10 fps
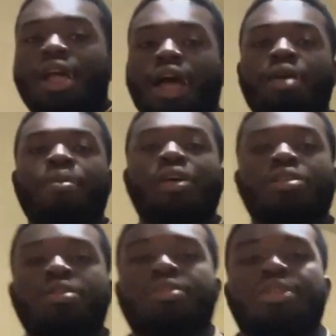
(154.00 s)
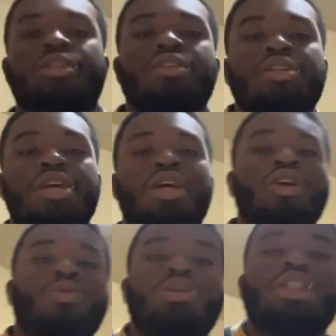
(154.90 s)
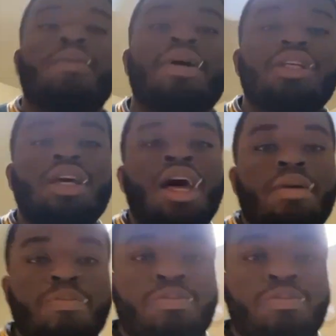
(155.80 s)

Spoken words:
hey, man. One step at a time,